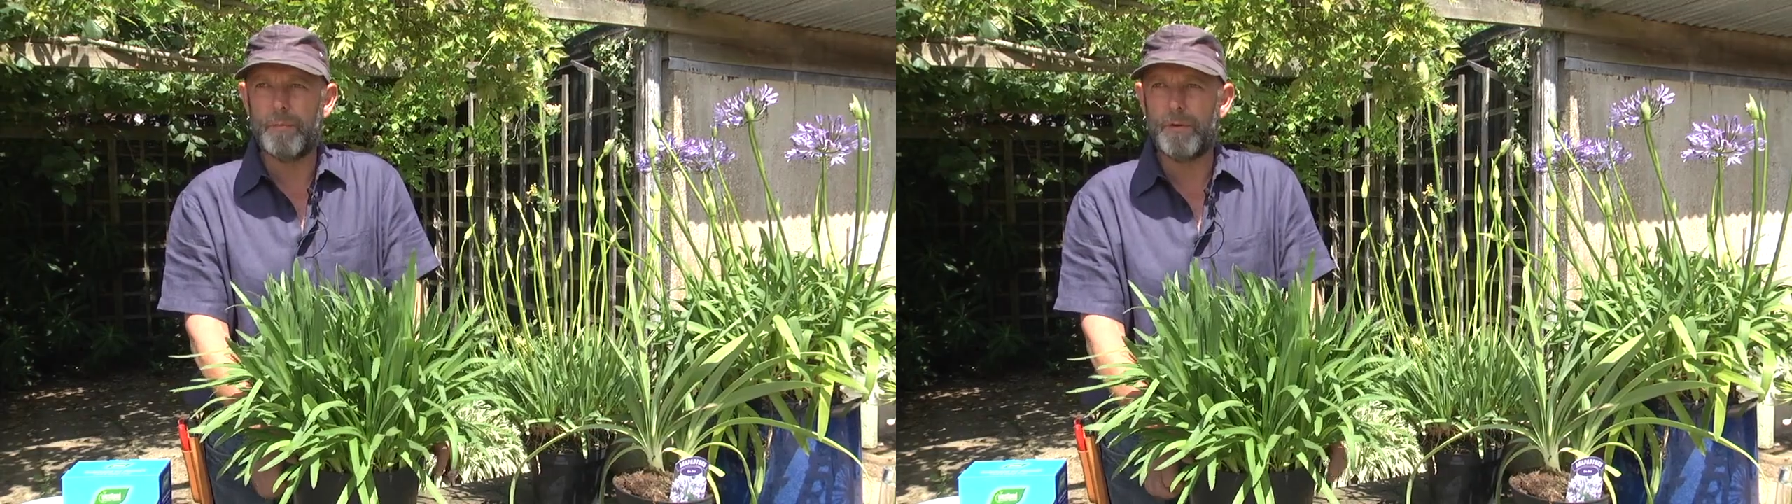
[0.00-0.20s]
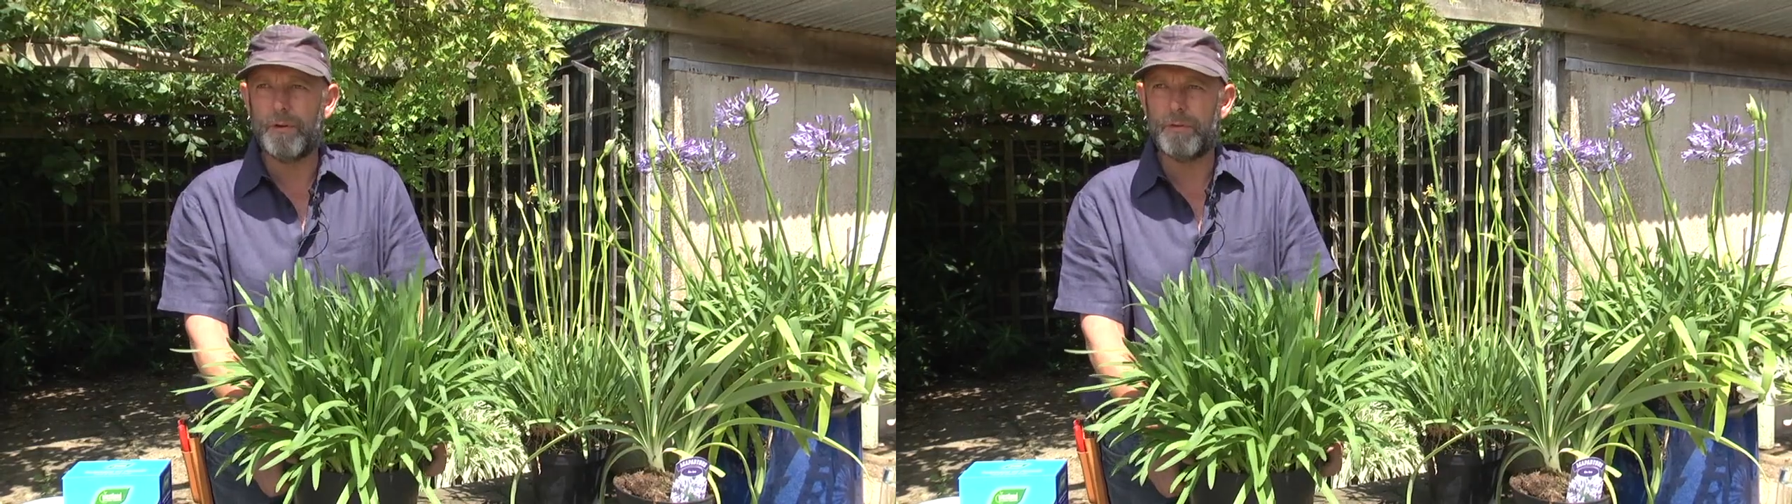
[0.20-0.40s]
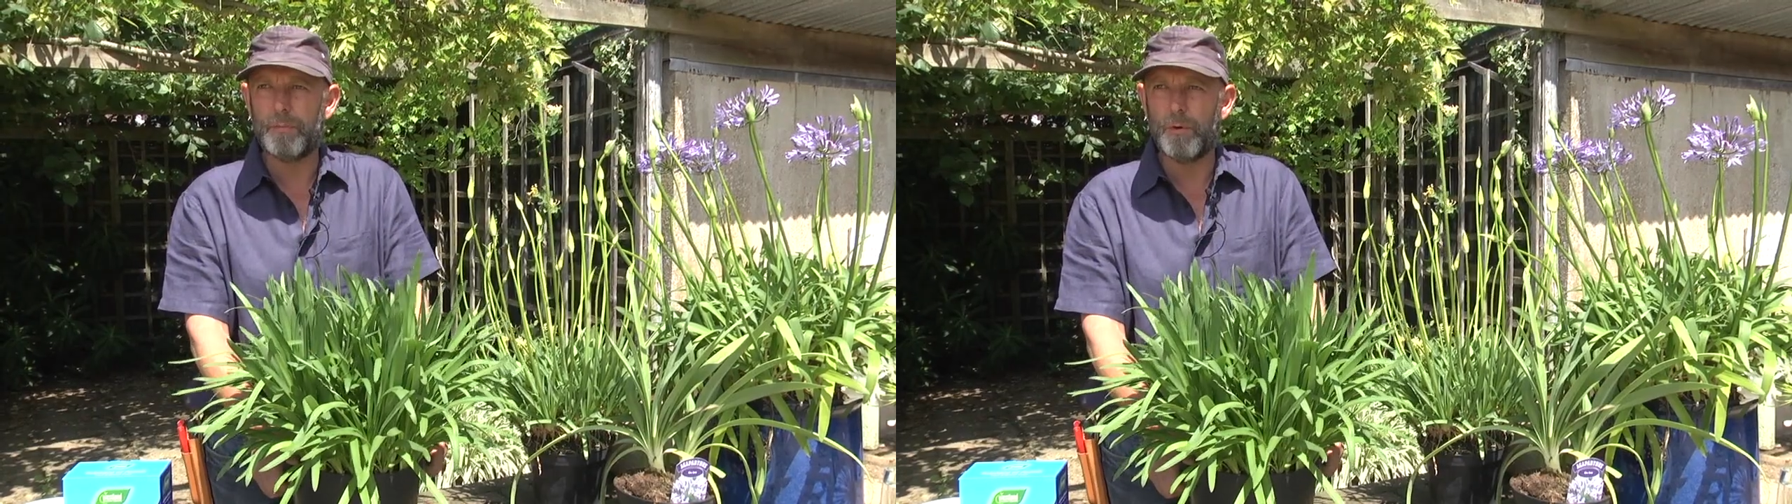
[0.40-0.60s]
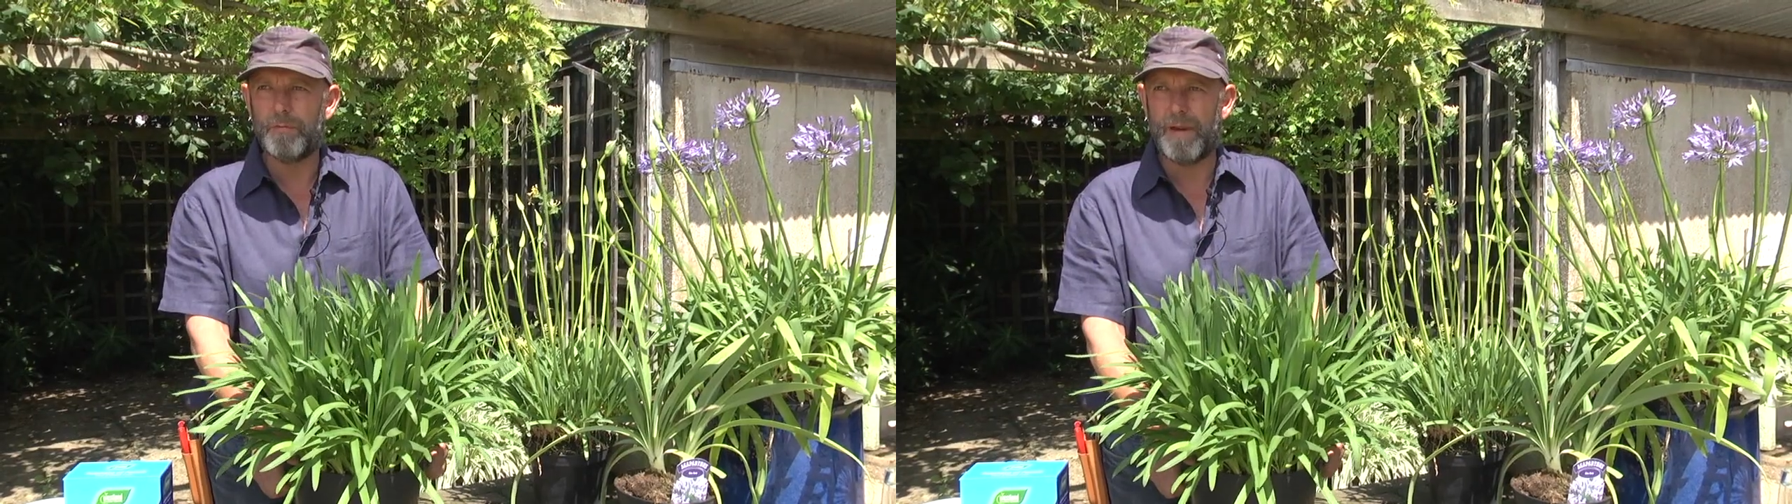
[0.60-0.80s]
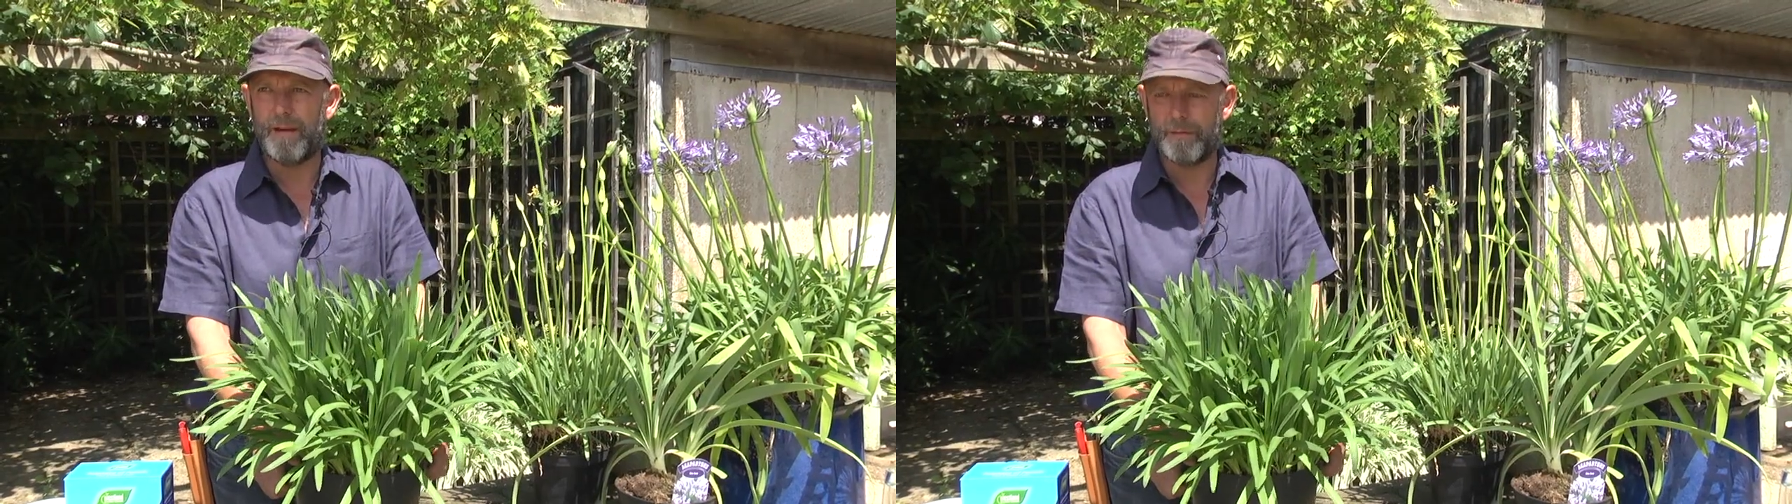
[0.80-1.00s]
produce more
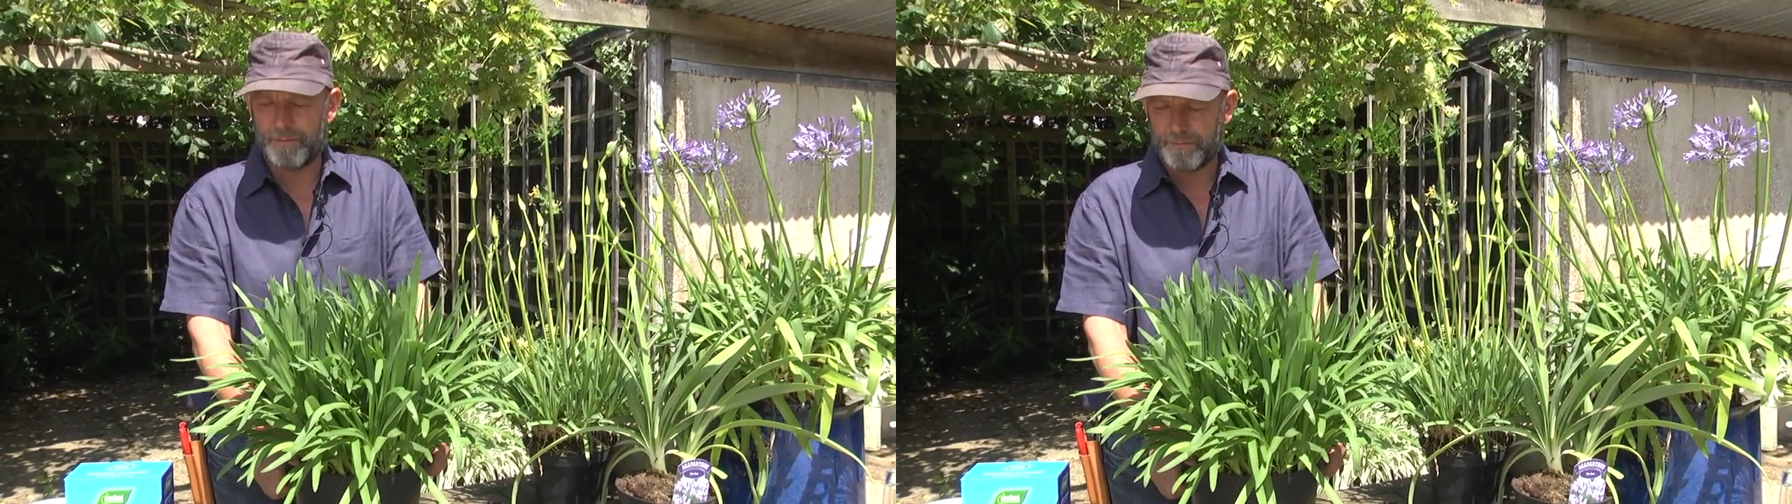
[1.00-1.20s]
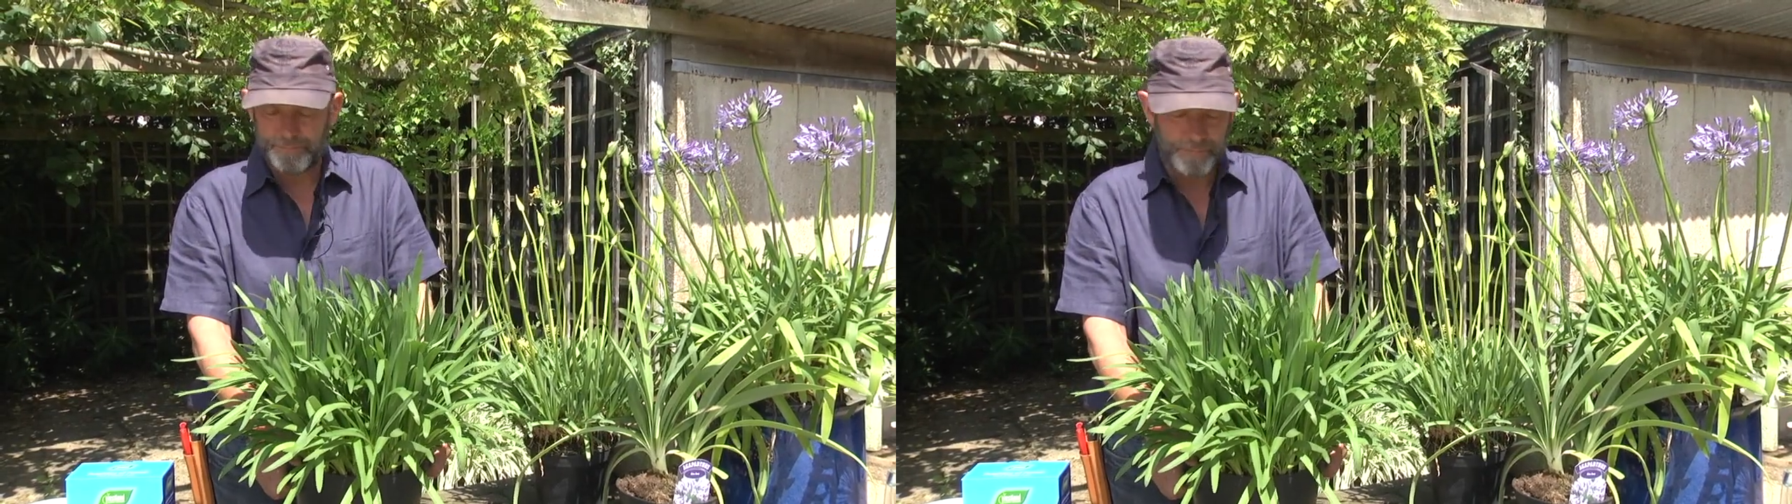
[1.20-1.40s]
flowers?